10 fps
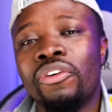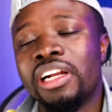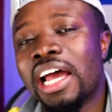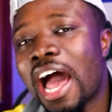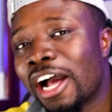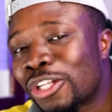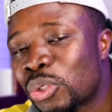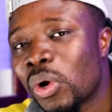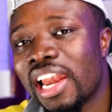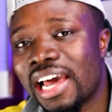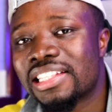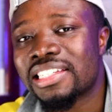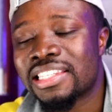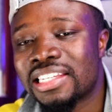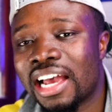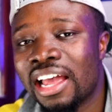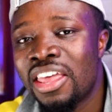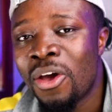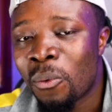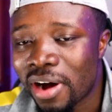for the actual artist here.
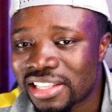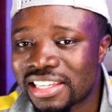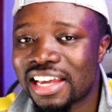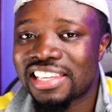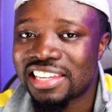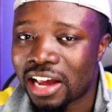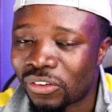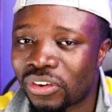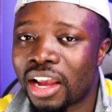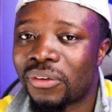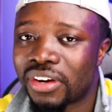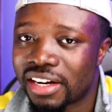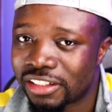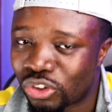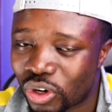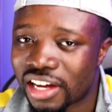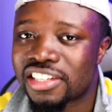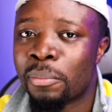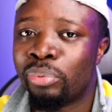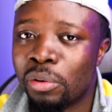What's not here, again, actually, the
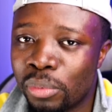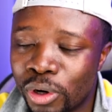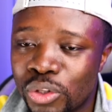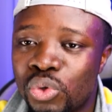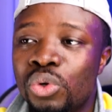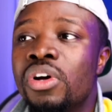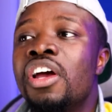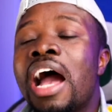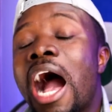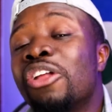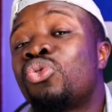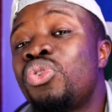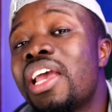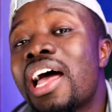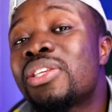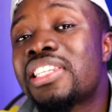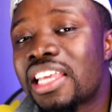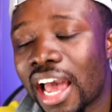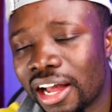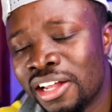tracks, a promo to a
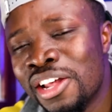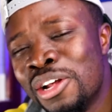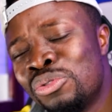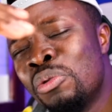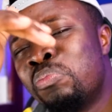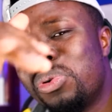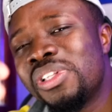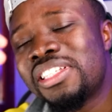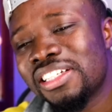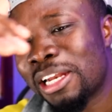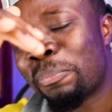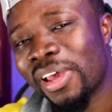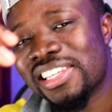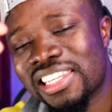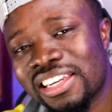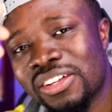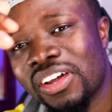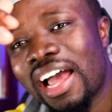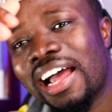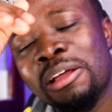Tiaska. To put the person
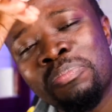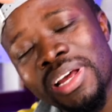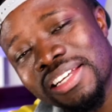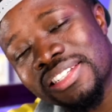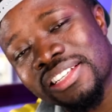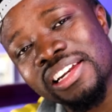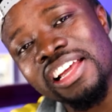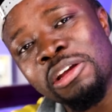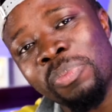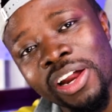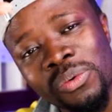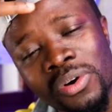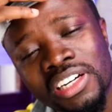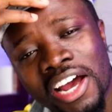at the pedestal and you one